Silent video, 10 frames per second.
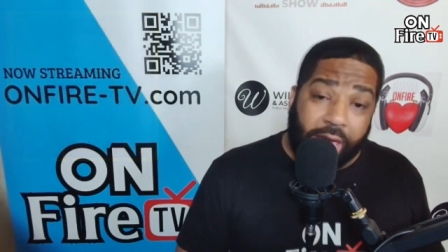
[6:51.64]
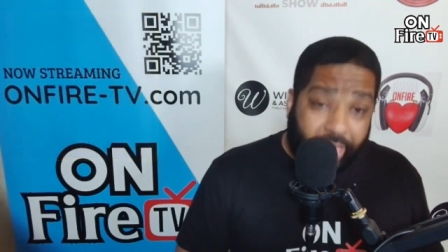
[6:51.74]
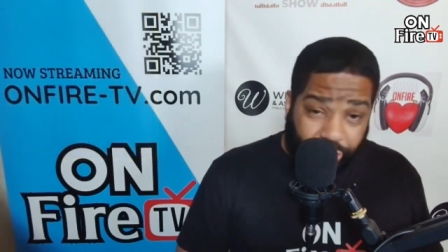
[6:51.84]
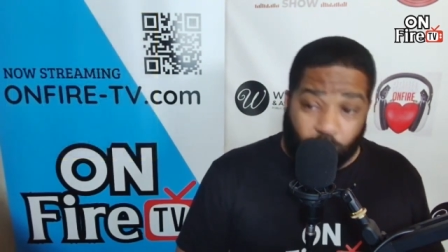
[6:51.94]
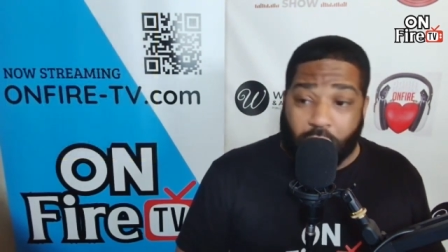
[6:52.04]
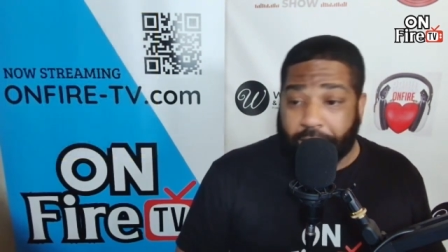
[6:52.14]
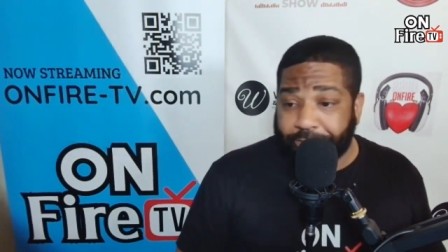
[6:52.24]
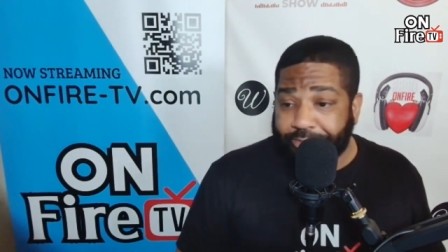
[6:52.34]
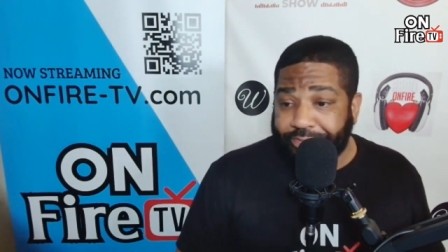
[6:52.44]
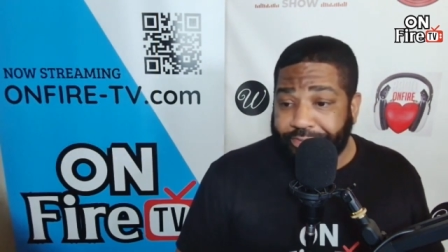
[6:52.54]
And that's why.
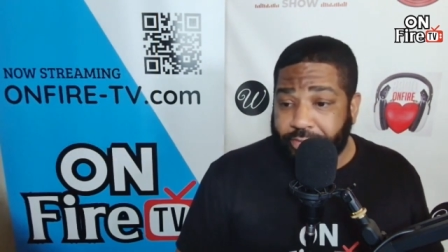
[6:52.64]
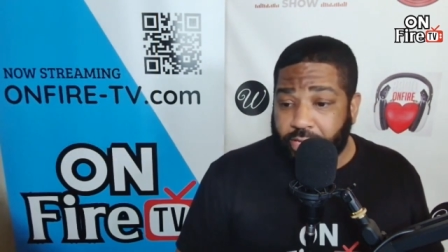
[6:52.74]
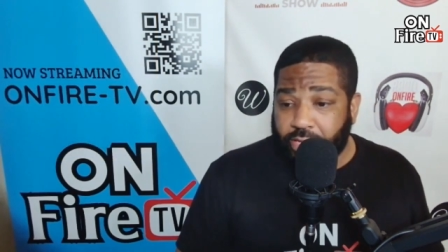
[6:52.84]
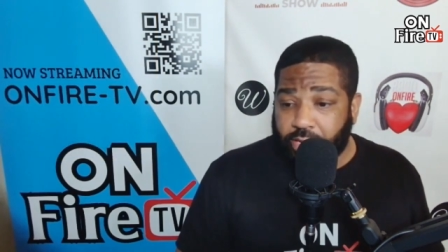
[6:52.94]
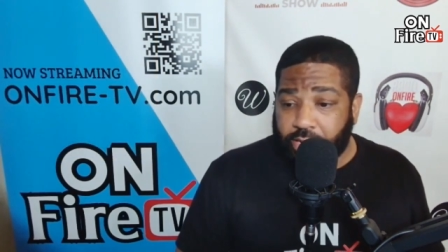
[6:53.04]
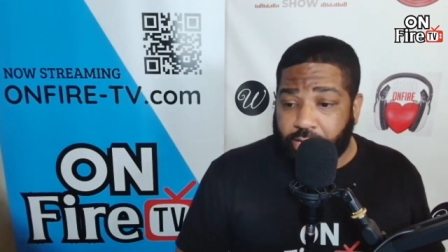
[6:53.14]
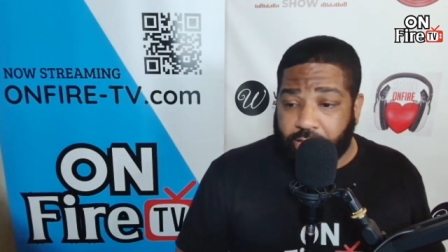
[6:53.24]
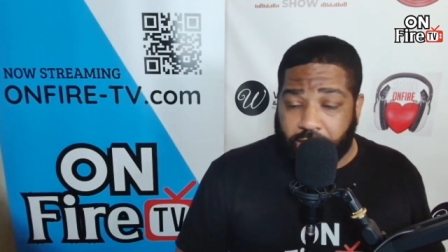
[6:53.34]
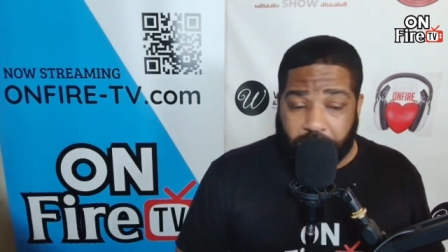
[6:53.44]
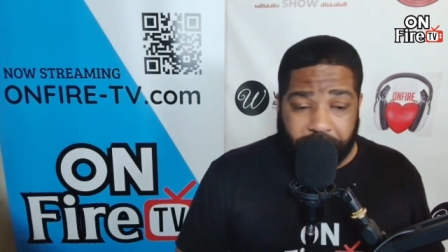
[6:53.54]

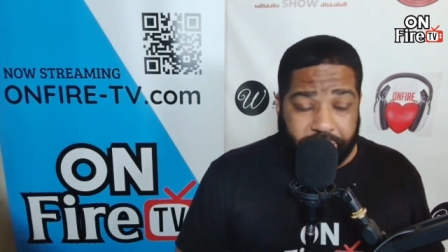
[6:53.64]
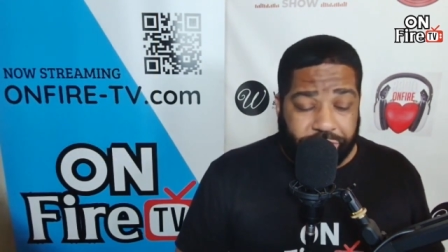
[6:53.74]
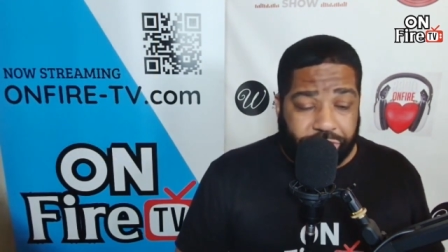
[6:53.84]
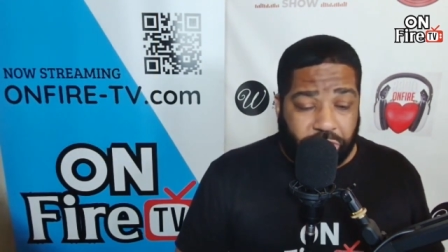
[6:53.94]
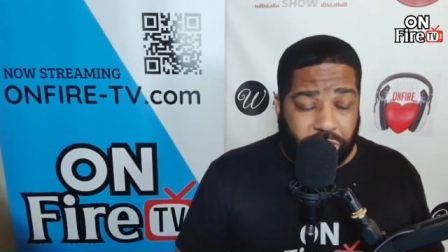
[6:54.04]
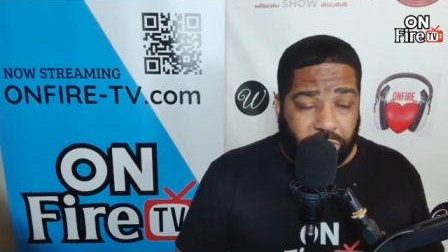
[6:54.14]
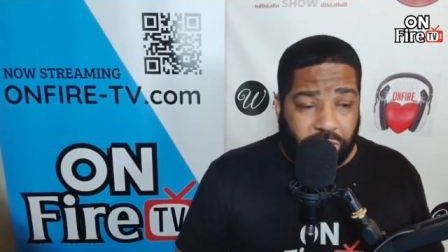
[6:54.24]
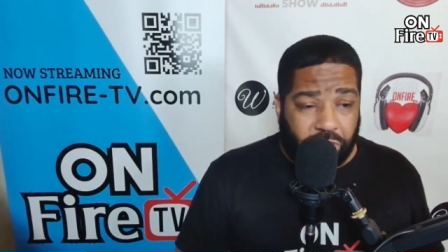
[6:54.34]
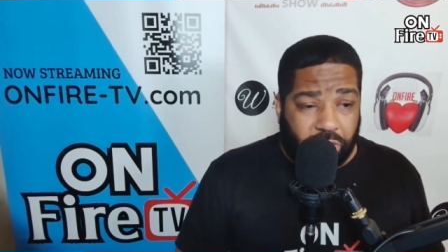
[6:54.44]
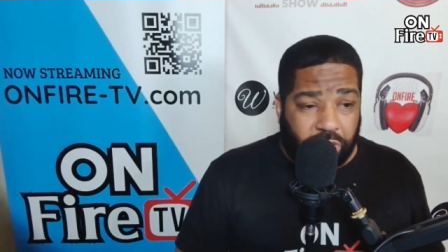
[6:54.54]
And
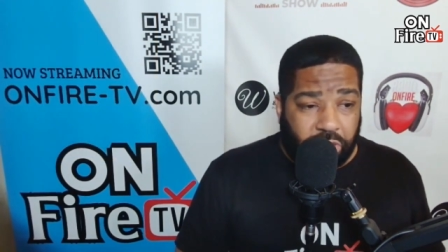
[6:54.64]
so